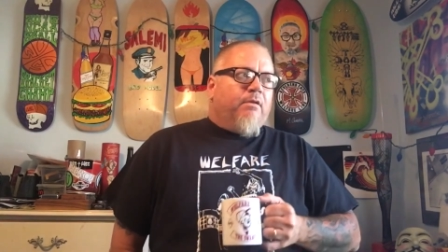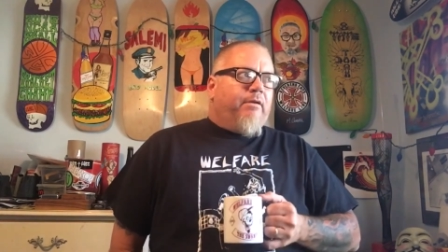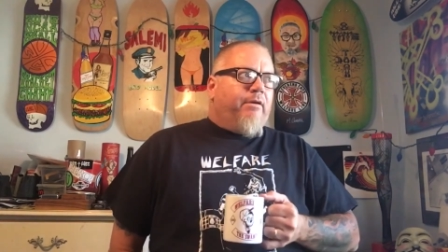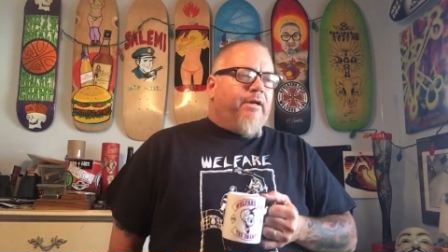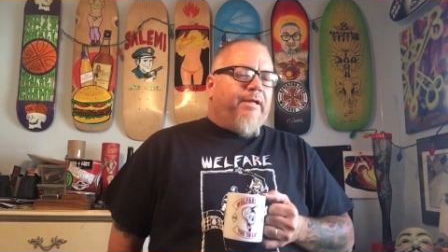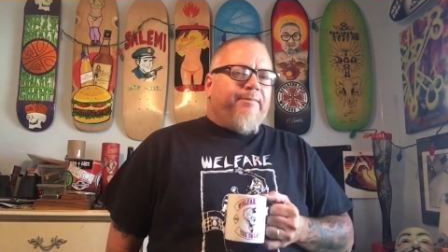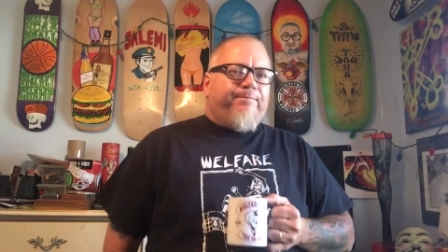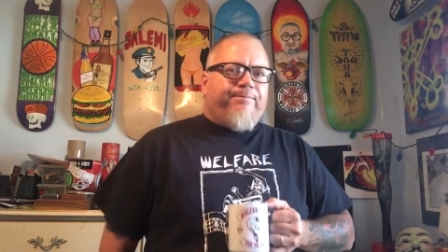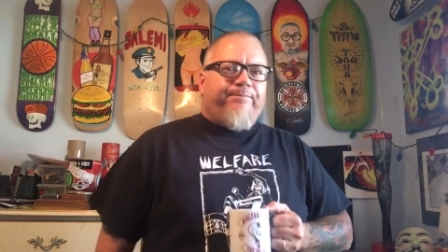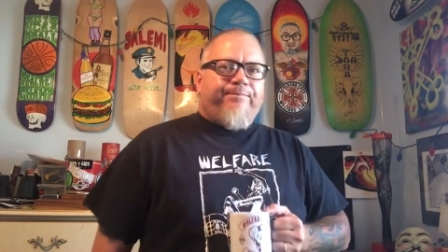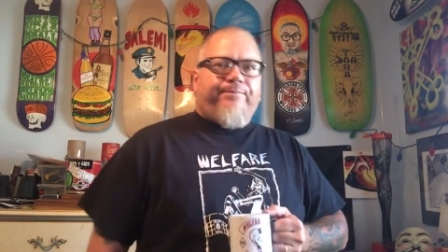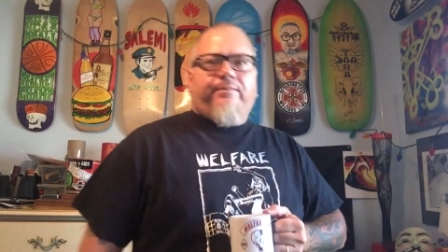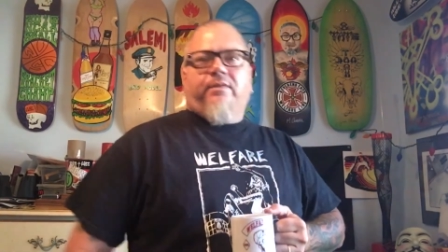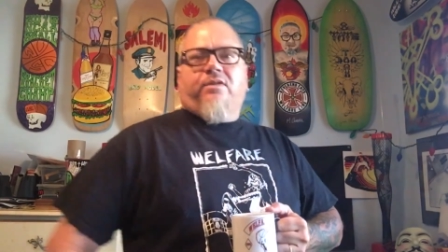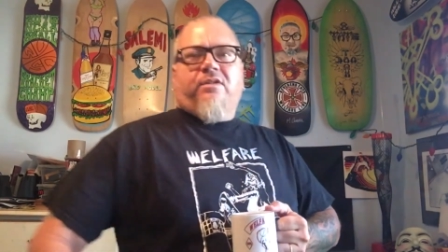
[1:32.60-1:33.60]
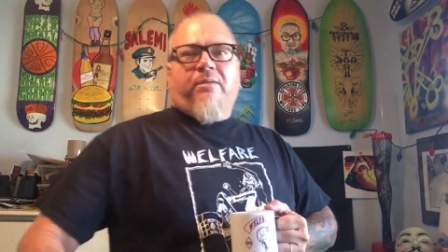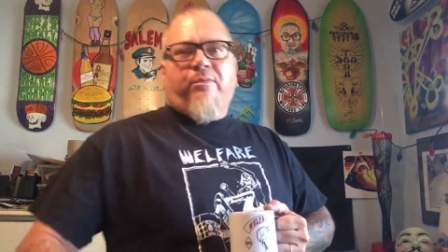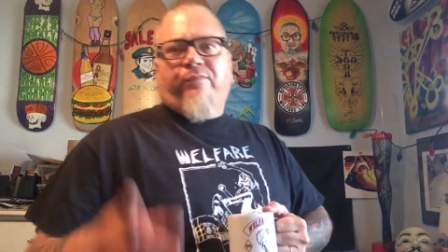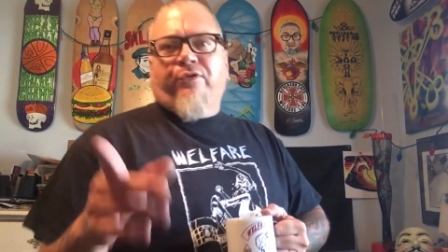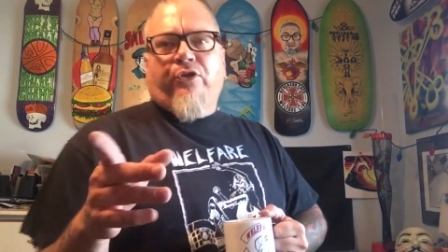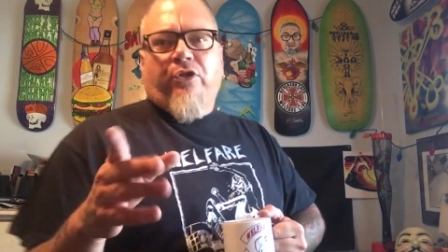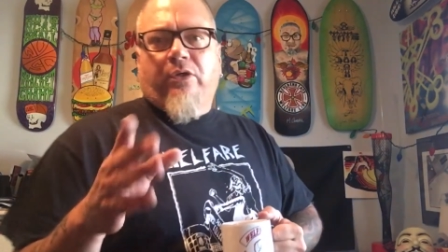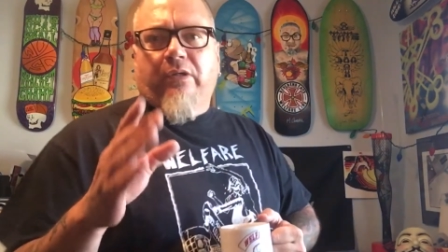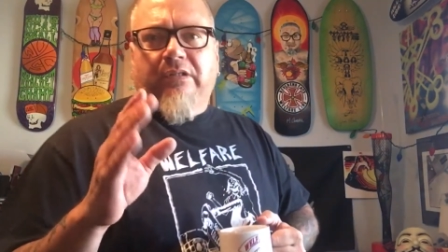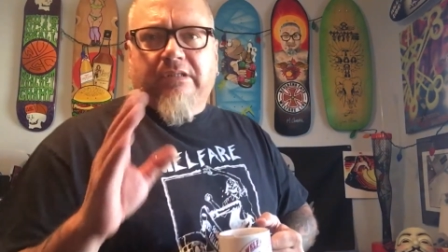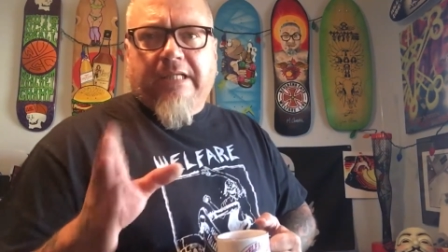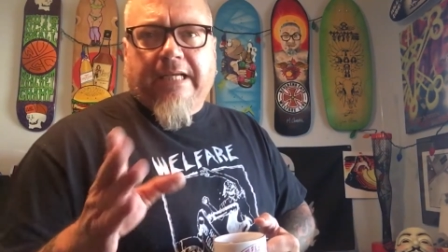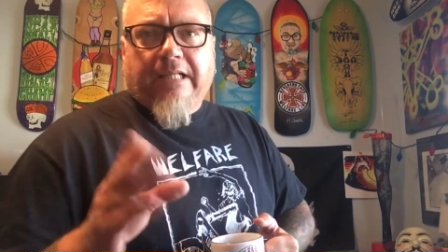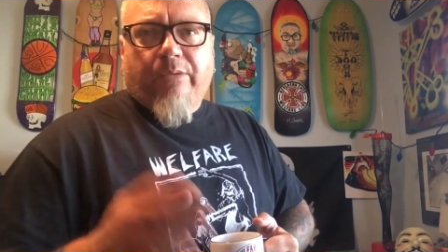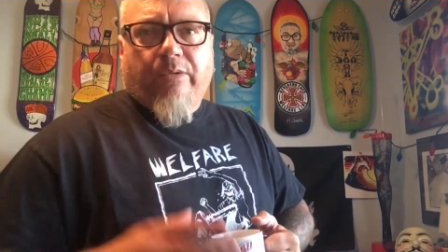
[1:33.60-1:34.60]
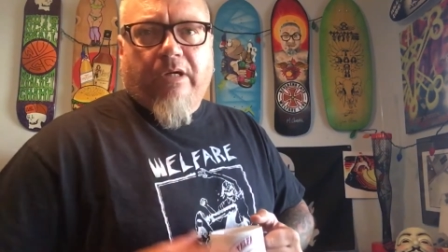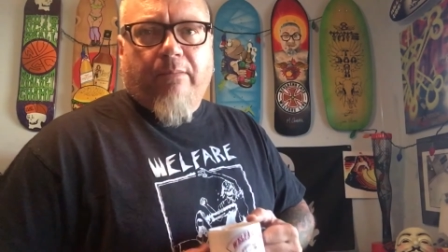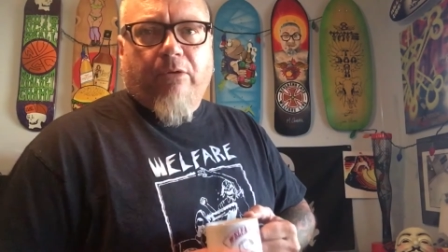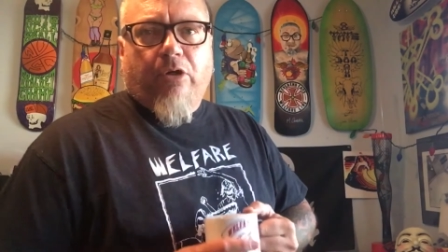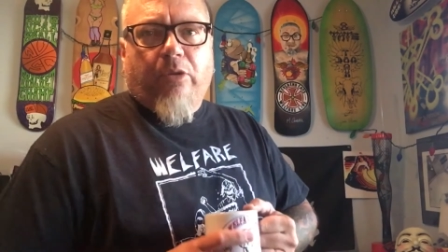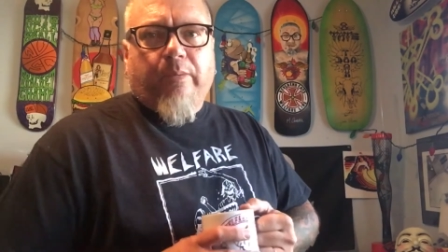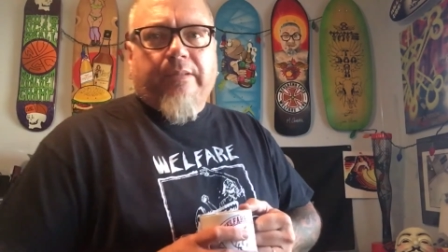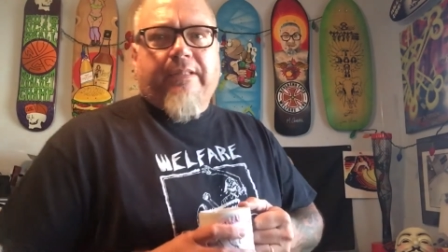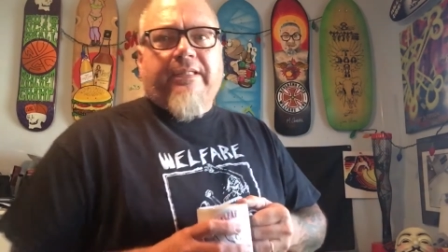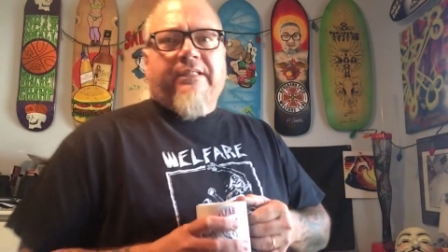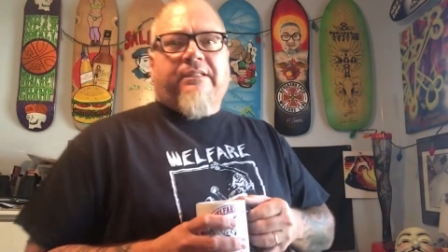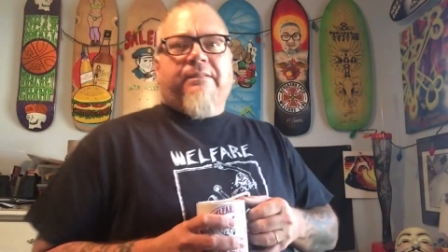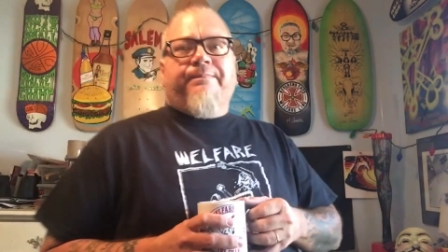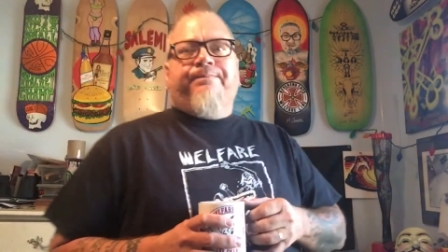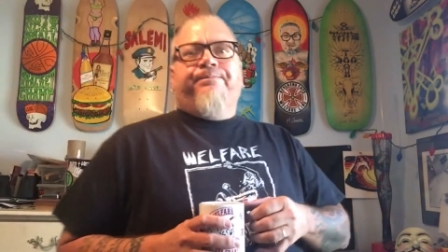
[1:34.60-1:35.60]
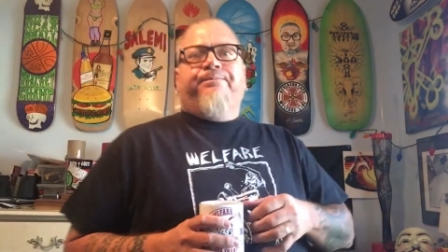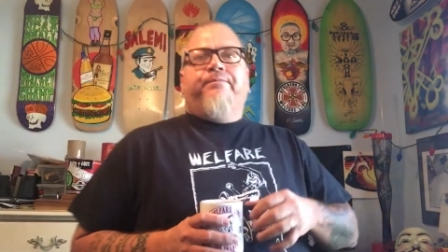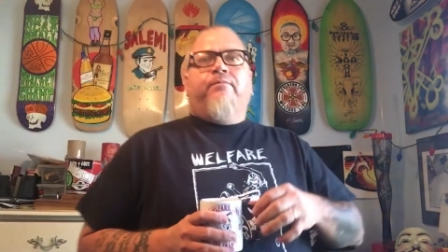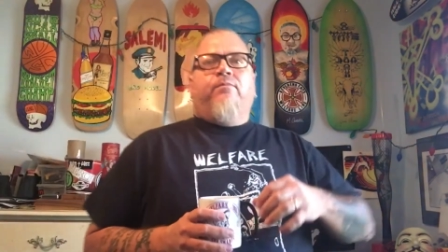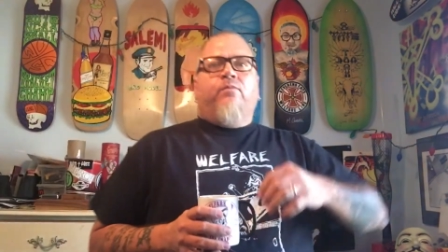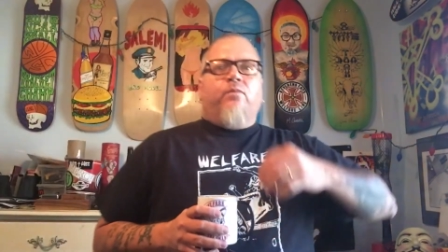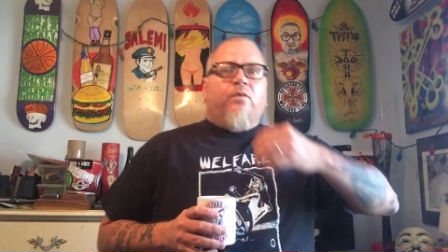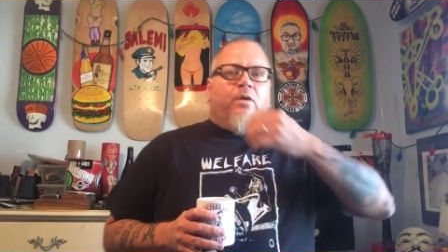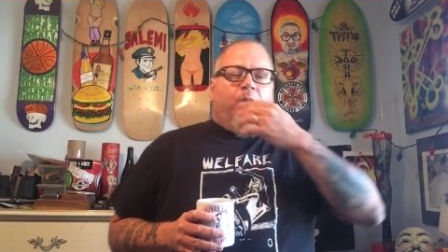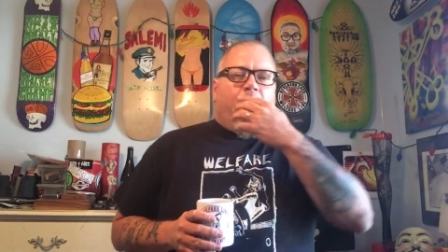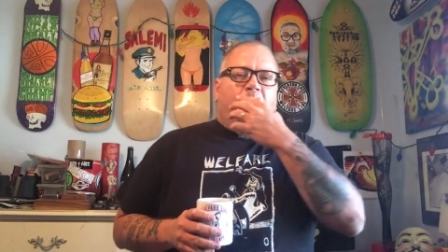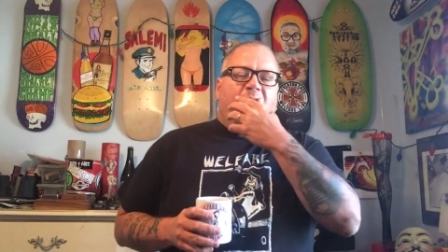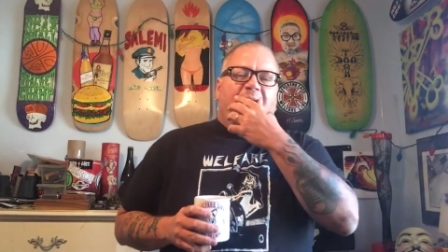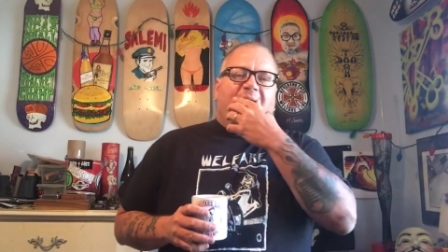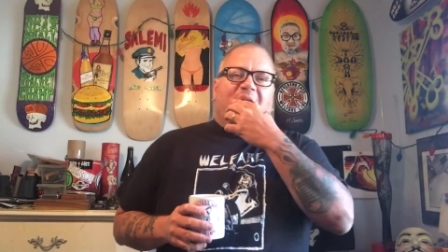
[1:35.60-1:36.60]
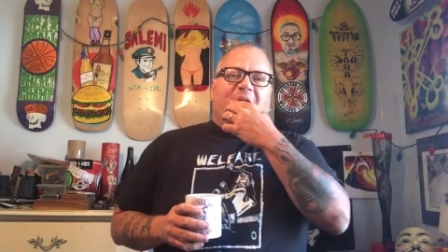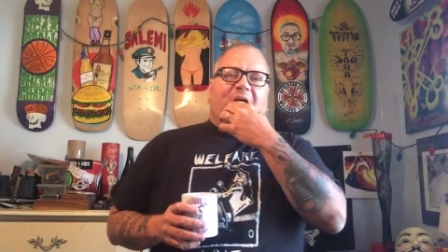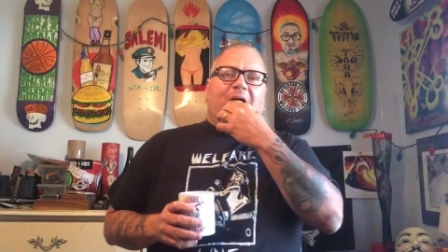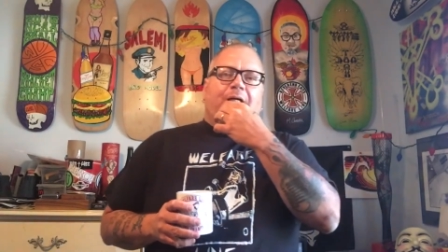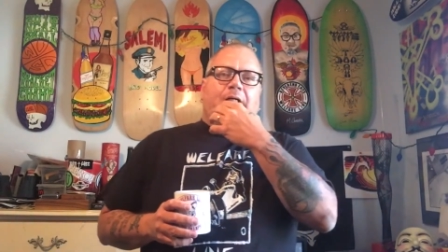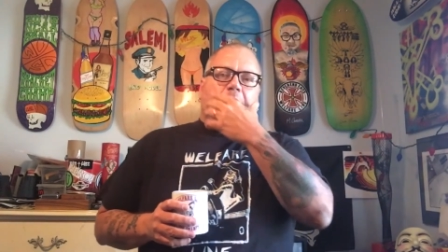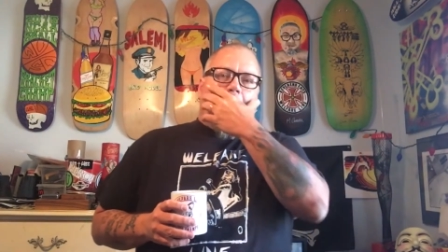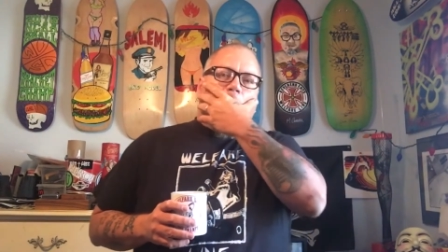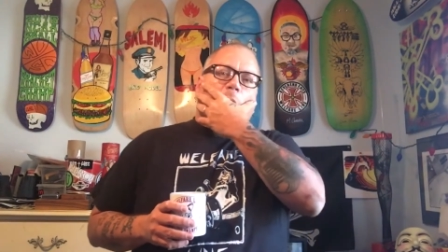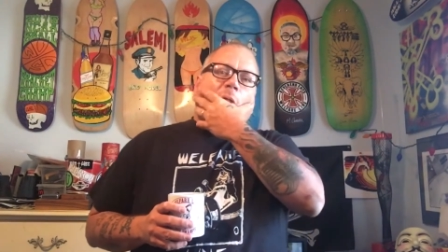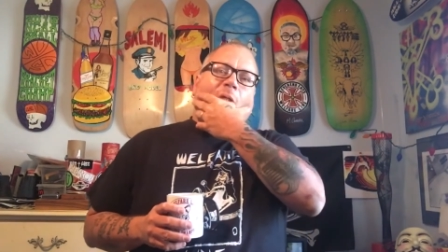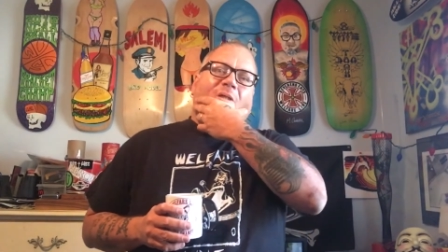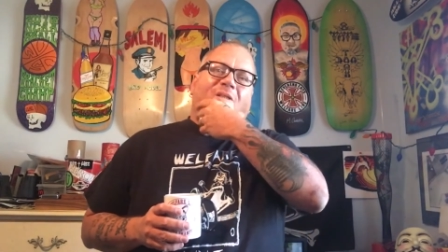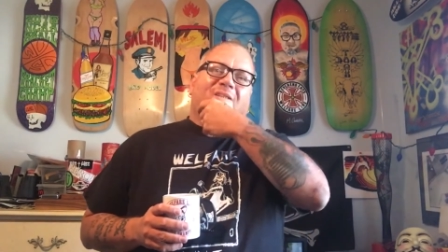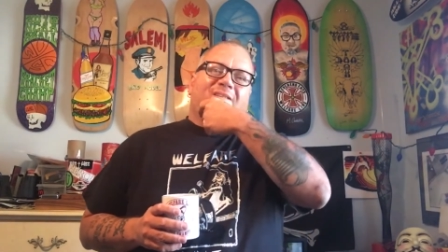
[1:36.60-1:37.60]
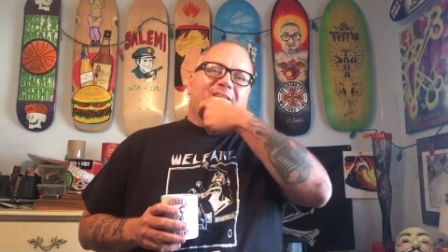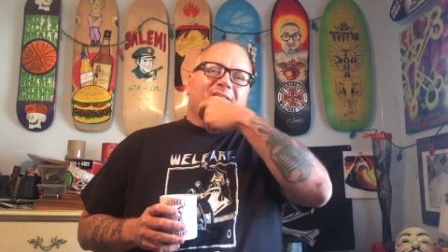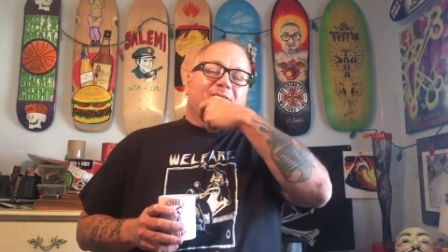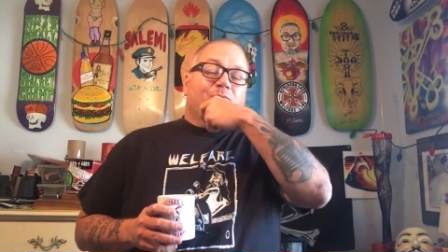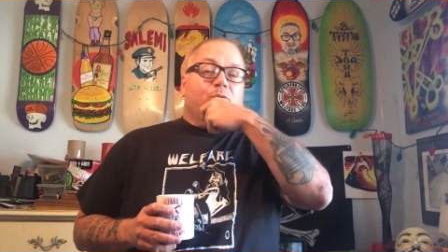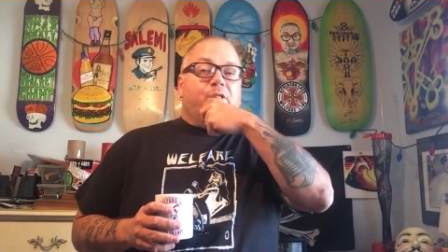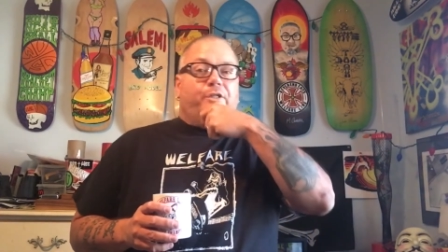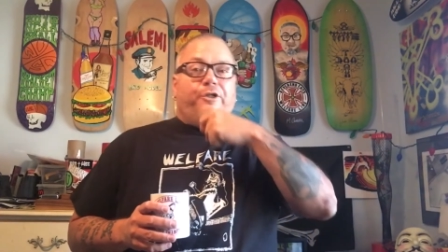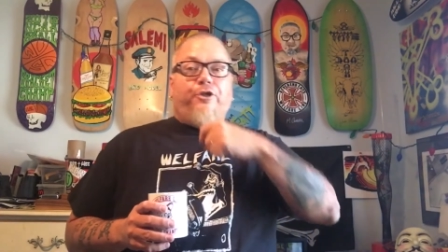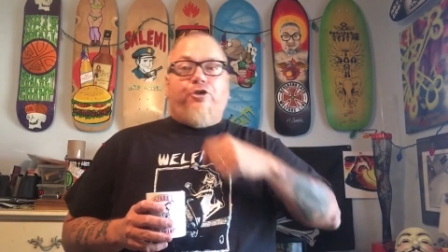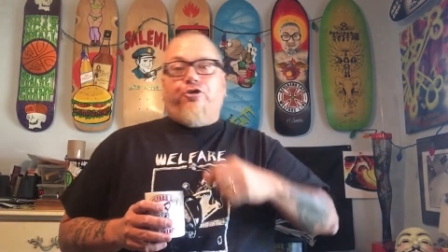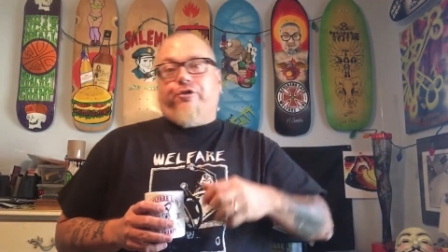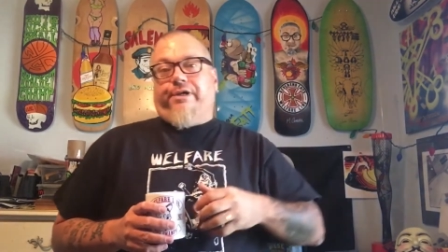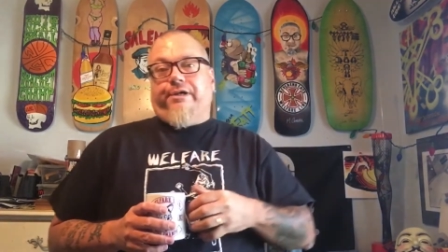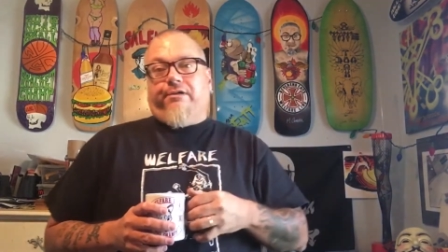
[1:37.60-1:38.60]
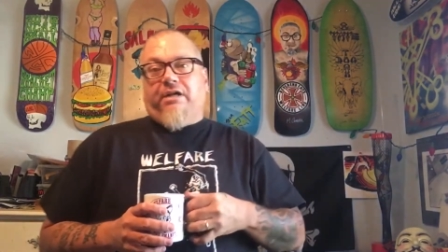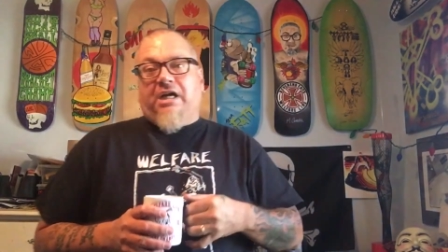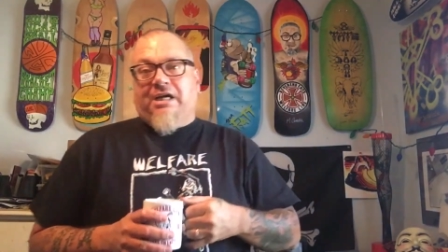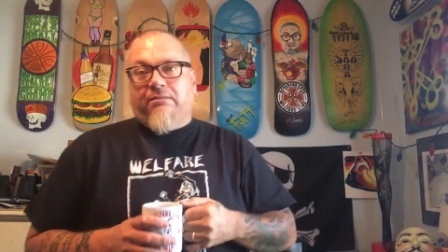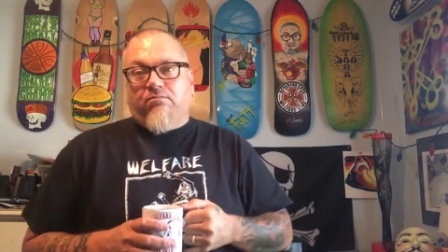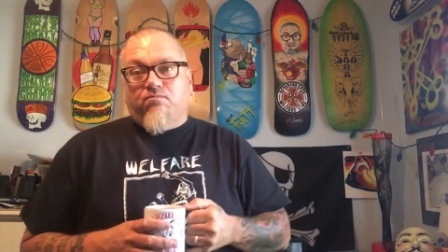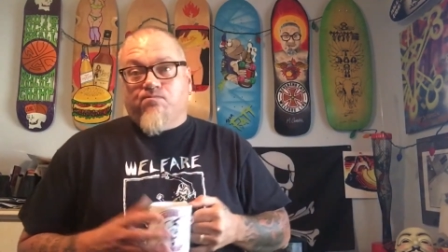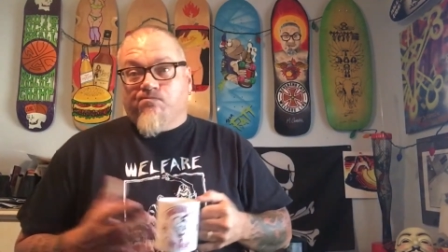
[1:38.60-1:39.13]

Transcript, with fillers: All right, some of you know exactly where I'm going with this, and uh, whether you agree or not,